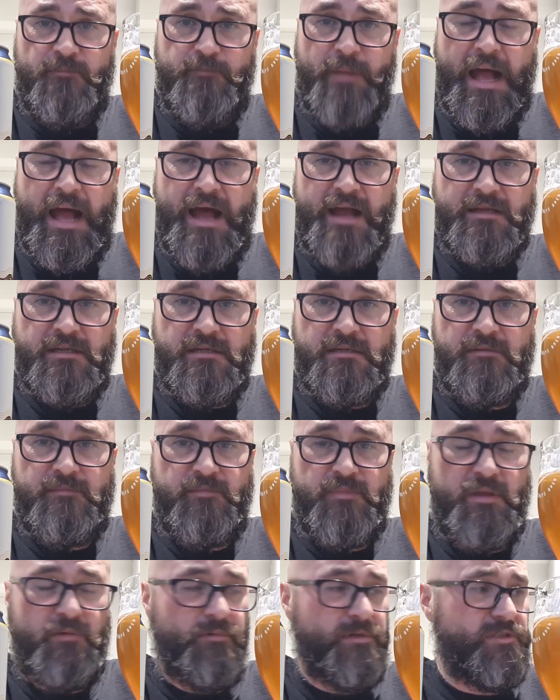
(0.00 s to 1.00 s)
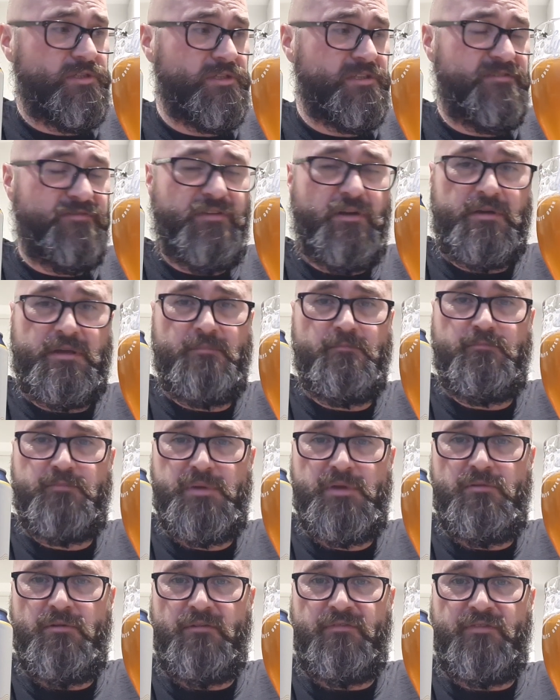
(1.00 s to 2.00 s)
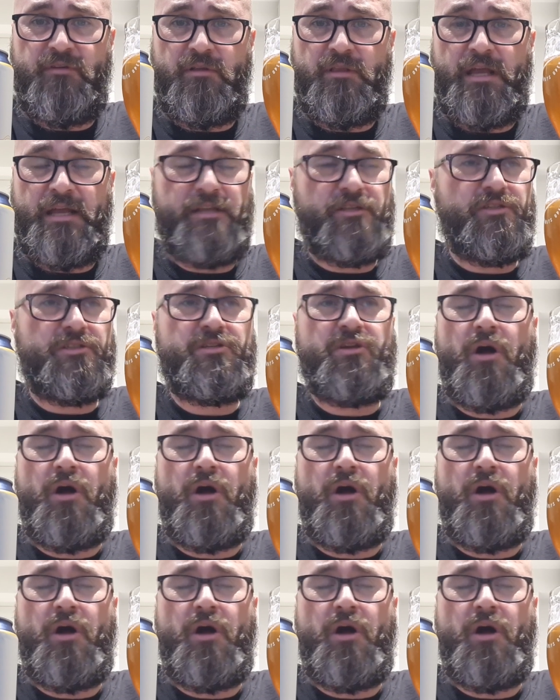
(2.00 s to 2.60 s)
back, which is fucking beautiful, and it just